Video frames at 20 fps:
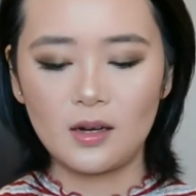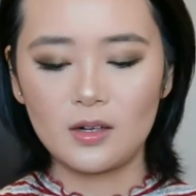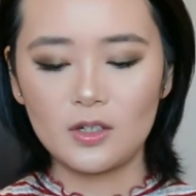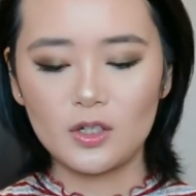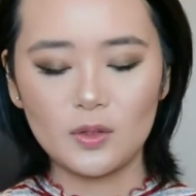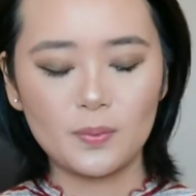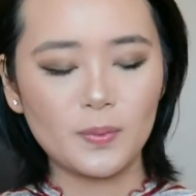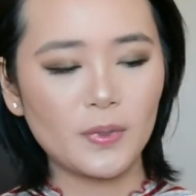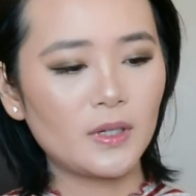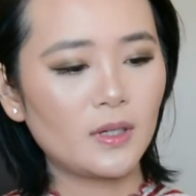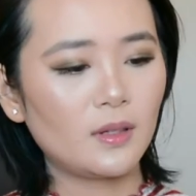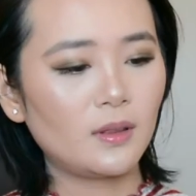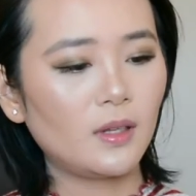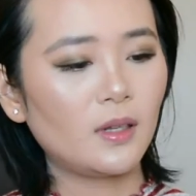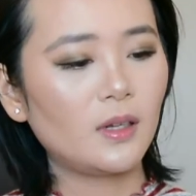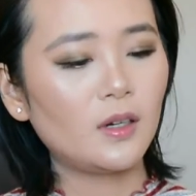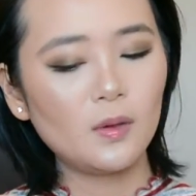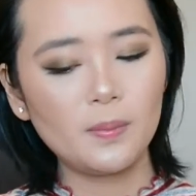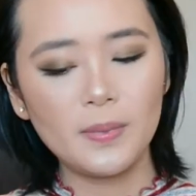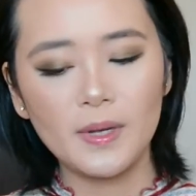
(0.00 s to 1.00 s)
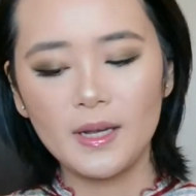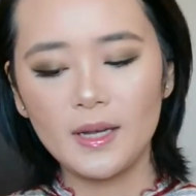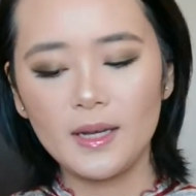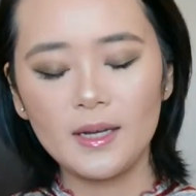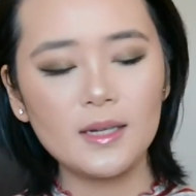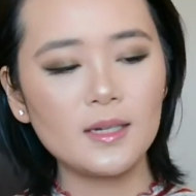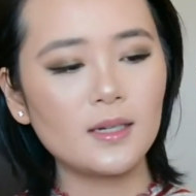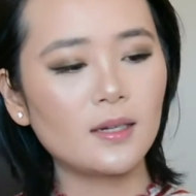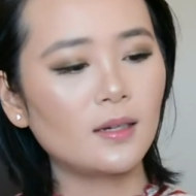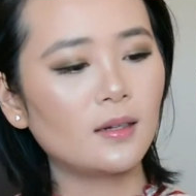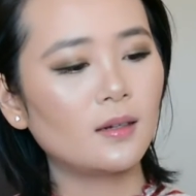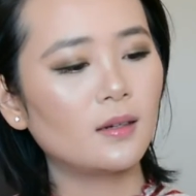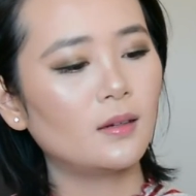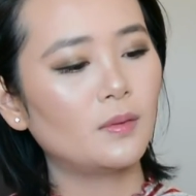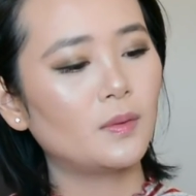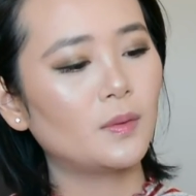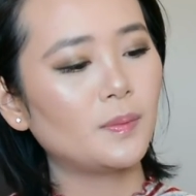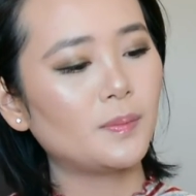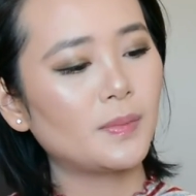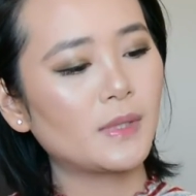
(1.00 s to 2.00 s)
Just put a little bit.
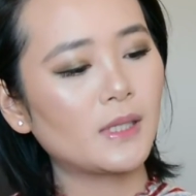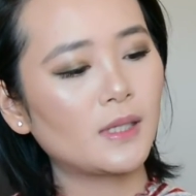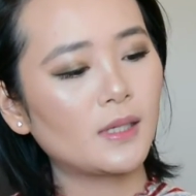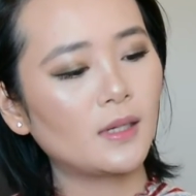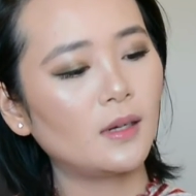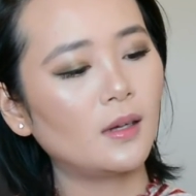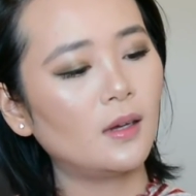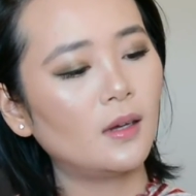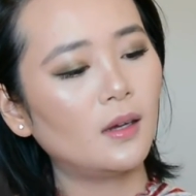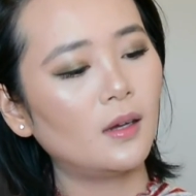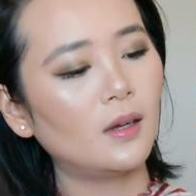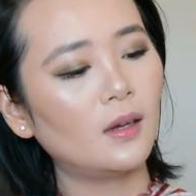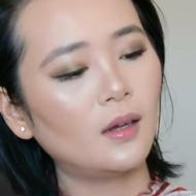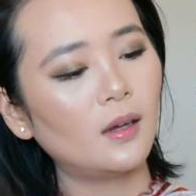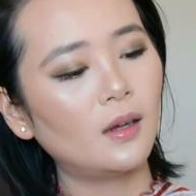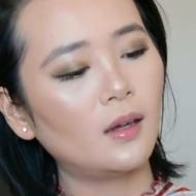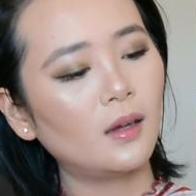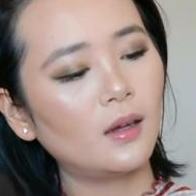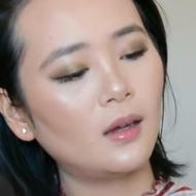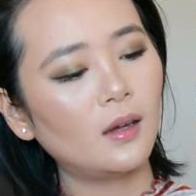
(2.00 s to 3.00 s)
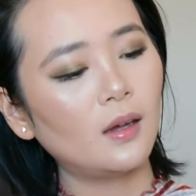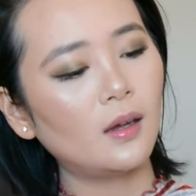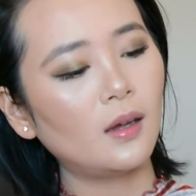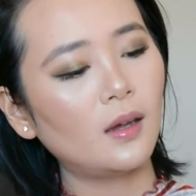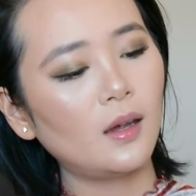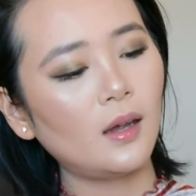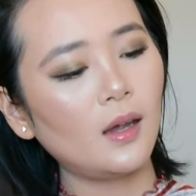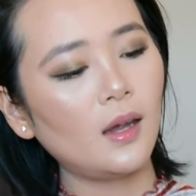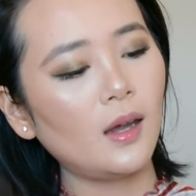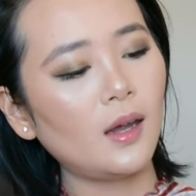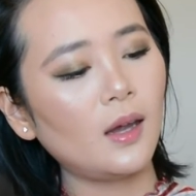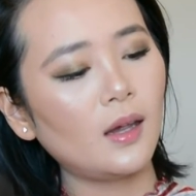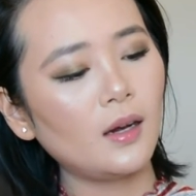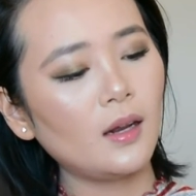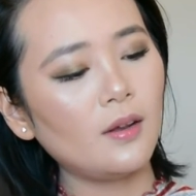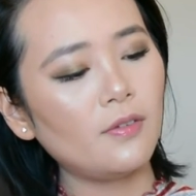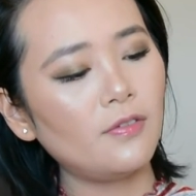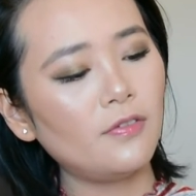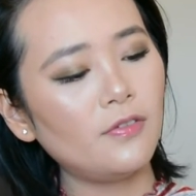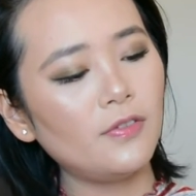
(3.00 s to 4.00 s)
Oops. And
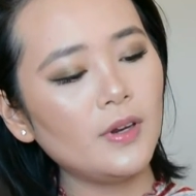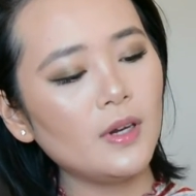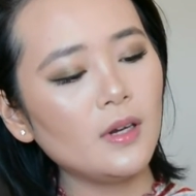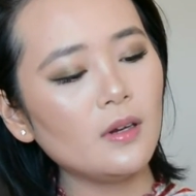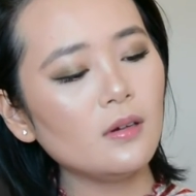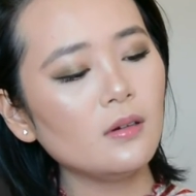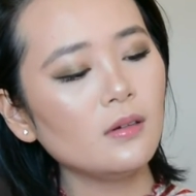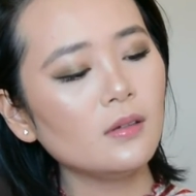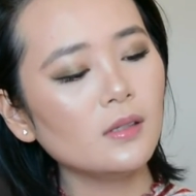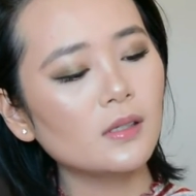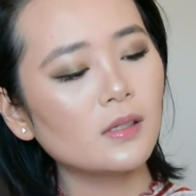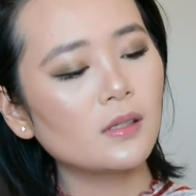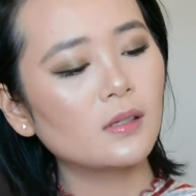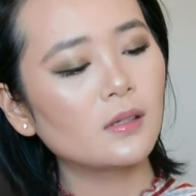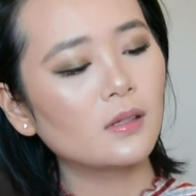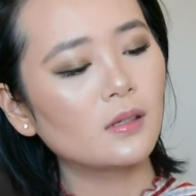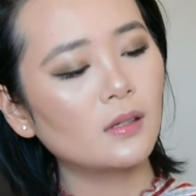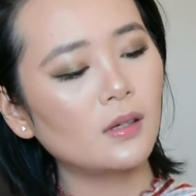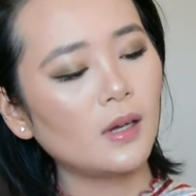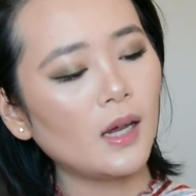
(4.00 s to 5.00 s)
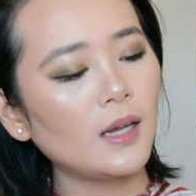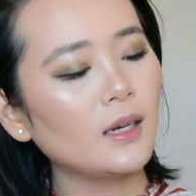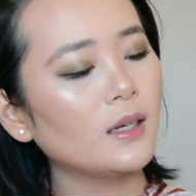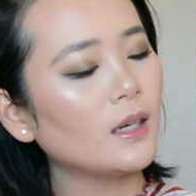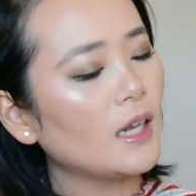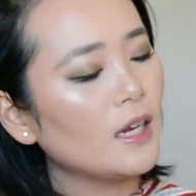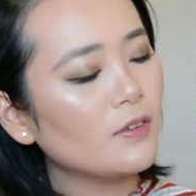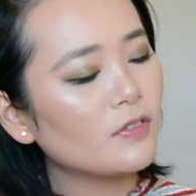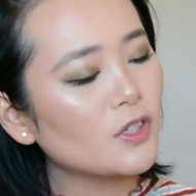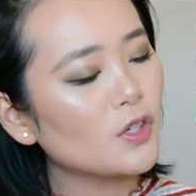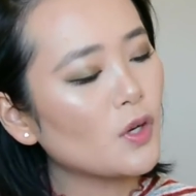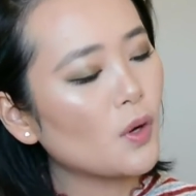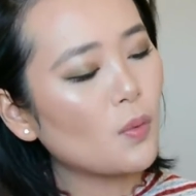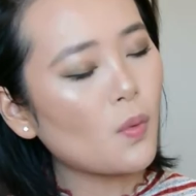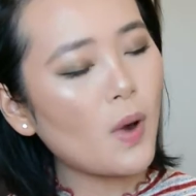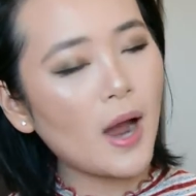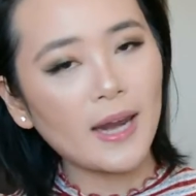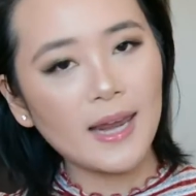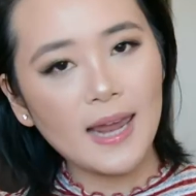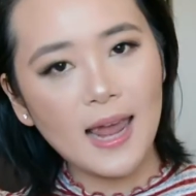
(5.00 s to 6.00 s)
it feels, it leaves no
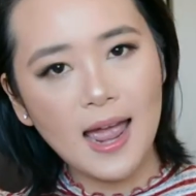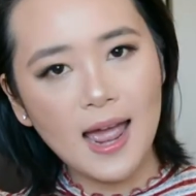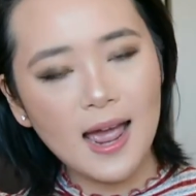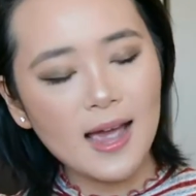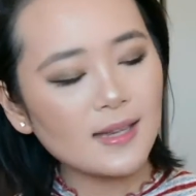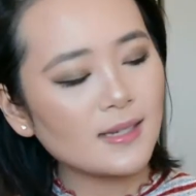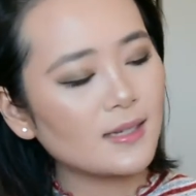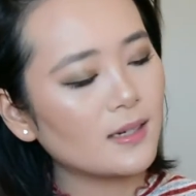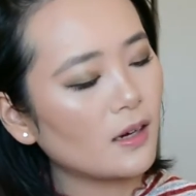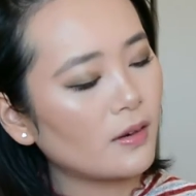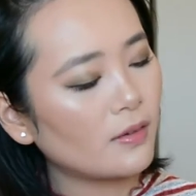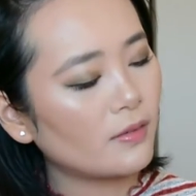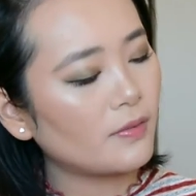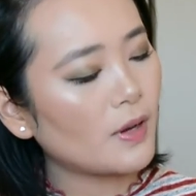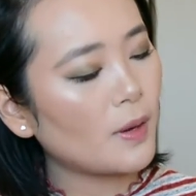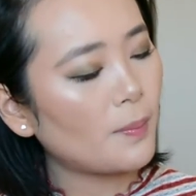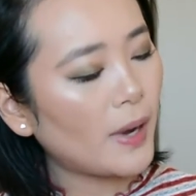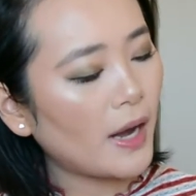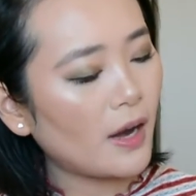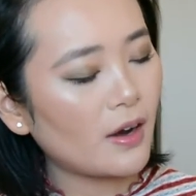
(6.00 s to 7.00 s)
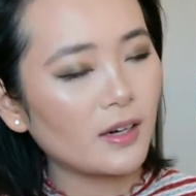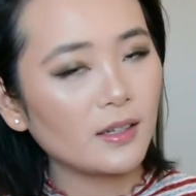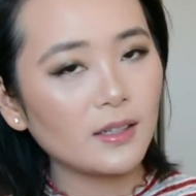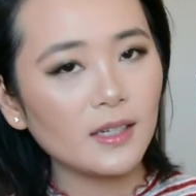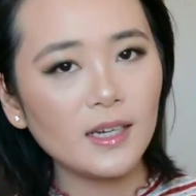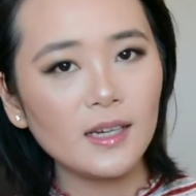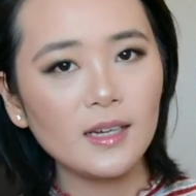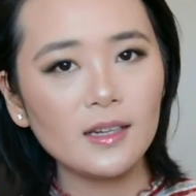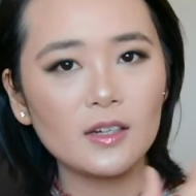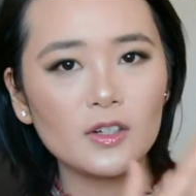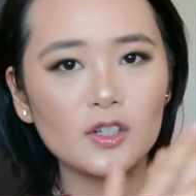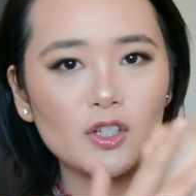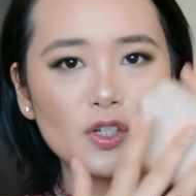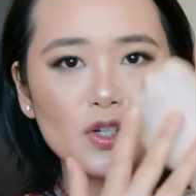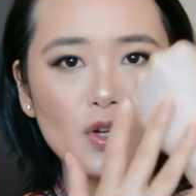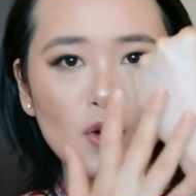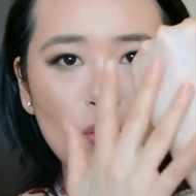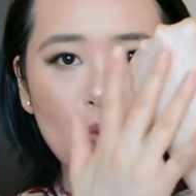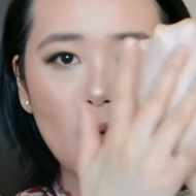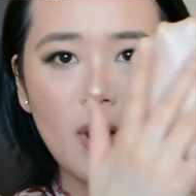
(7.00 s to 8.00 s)
white cast. Uh, apparently, there's
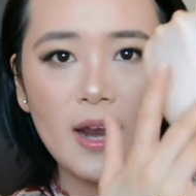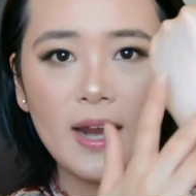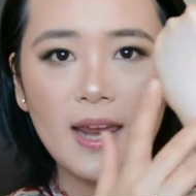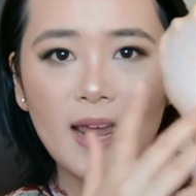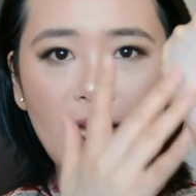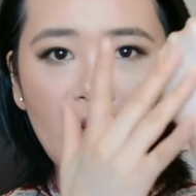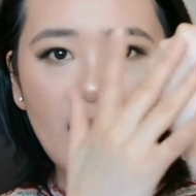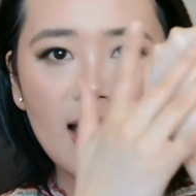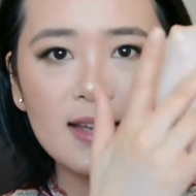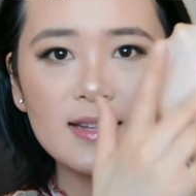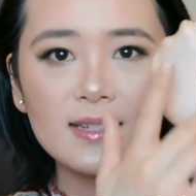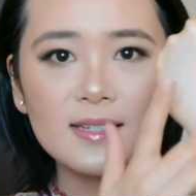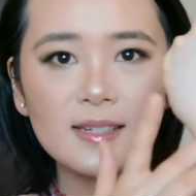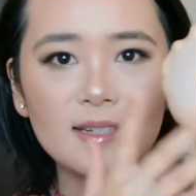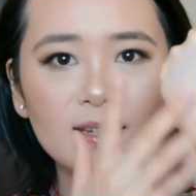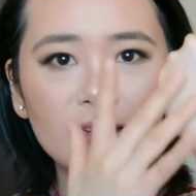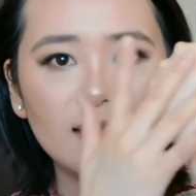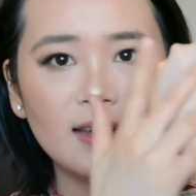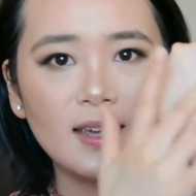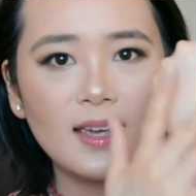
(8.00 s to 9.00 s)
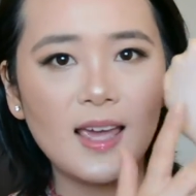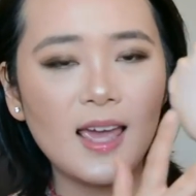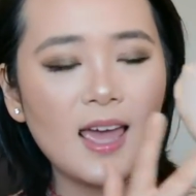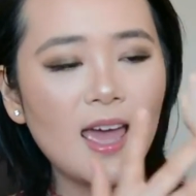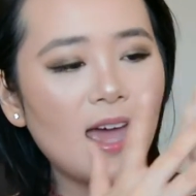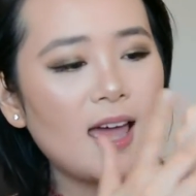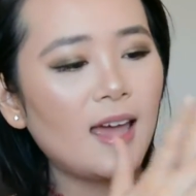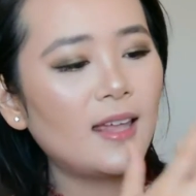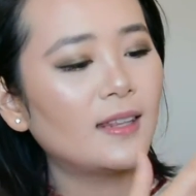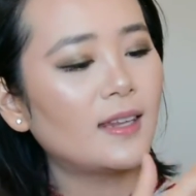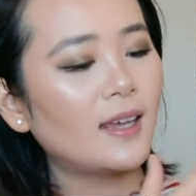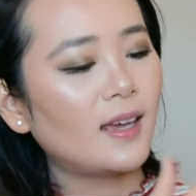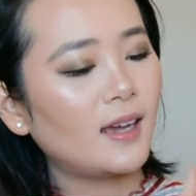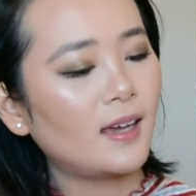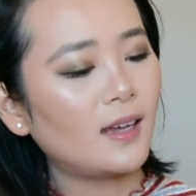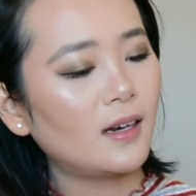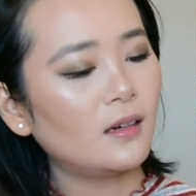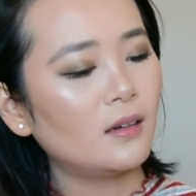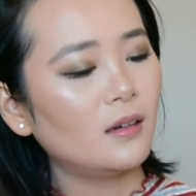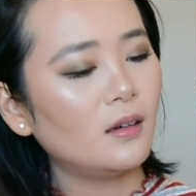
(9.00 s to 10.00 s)
no white cast. And
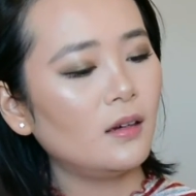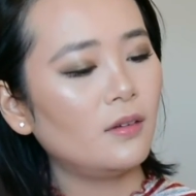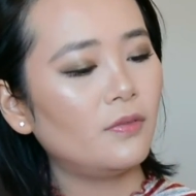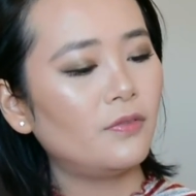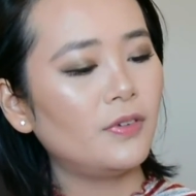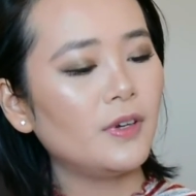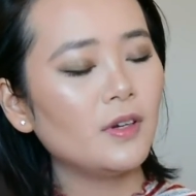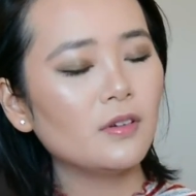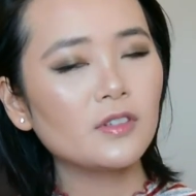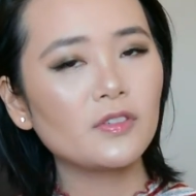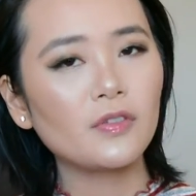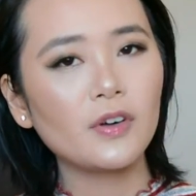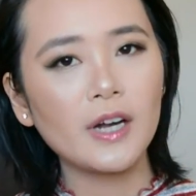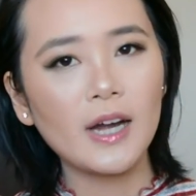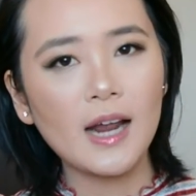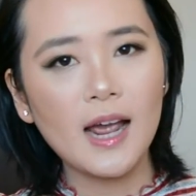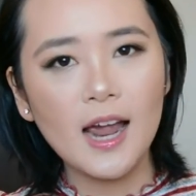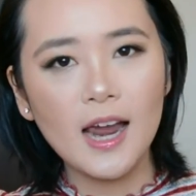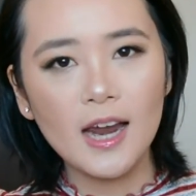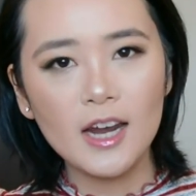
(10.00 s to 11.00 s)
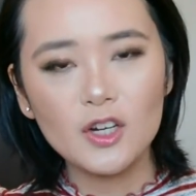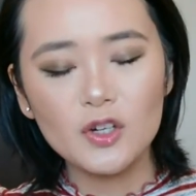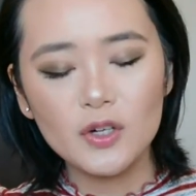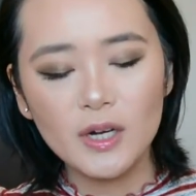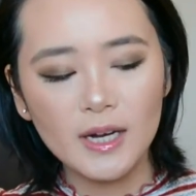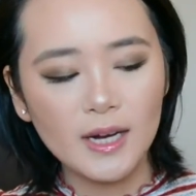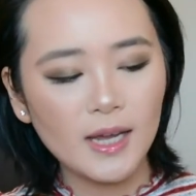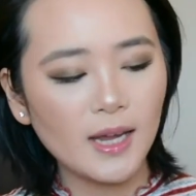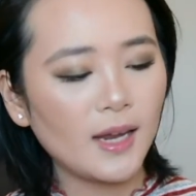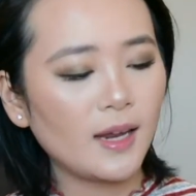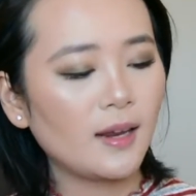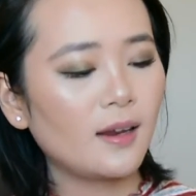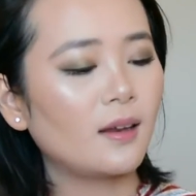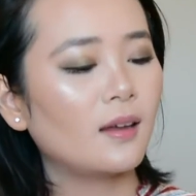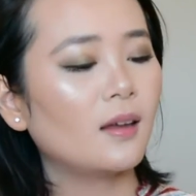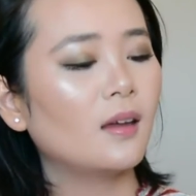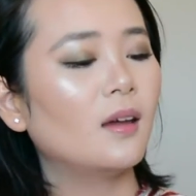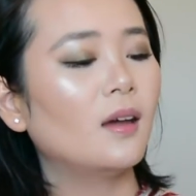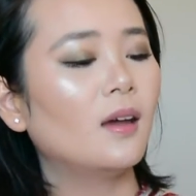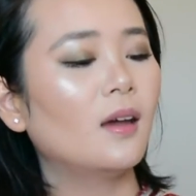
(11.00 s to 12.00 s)
then it feels very
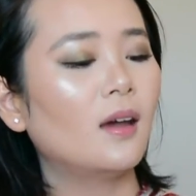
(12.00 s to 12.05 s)
hydrating.